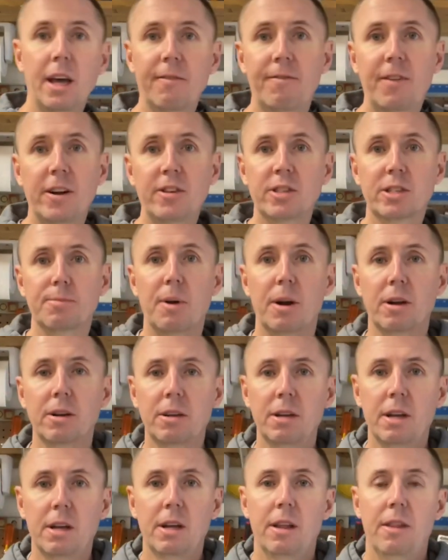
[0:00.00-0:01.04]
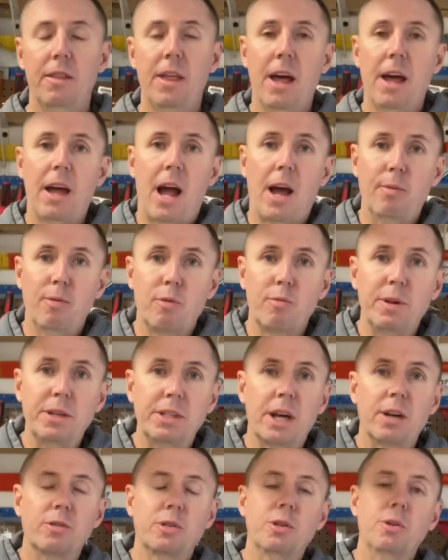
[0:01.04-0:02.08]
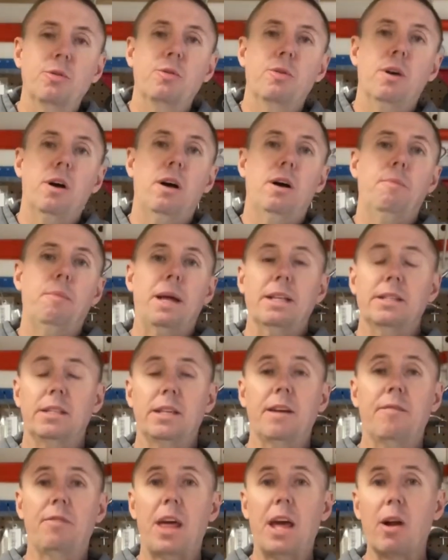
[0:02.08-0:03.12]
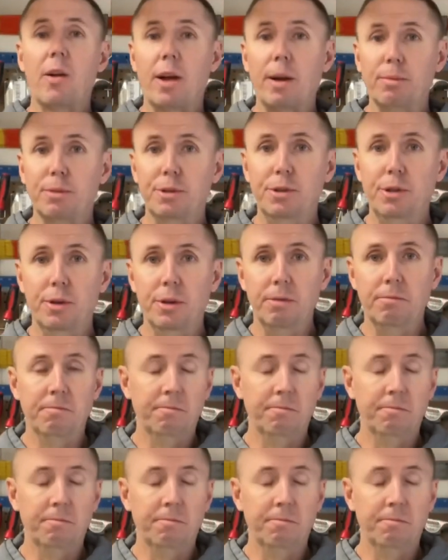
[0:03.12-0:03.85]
Fredericksburg that I will reach out to and see if they are able to do it.